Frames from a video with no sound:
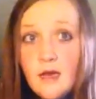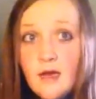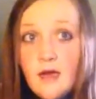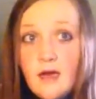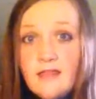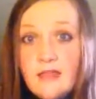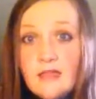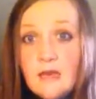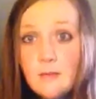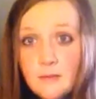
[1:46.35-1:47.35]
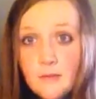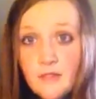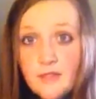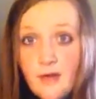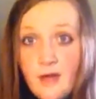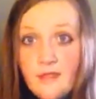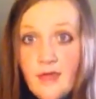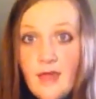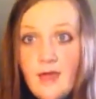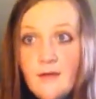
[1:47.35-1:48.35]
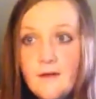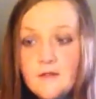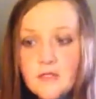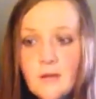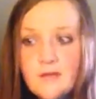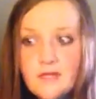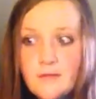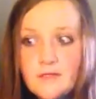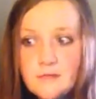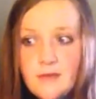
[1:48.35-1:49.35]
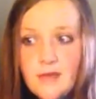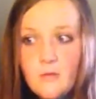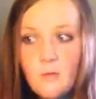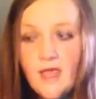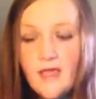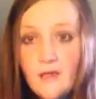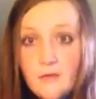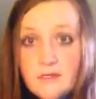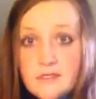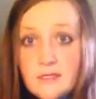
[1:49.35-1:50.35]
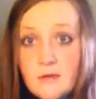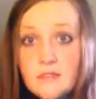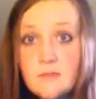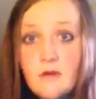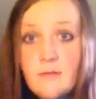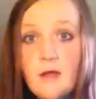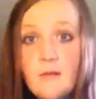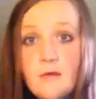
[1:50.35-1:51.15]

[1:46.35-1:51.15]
I think a lot of people thought that dropping the most amount of weight was the most important part,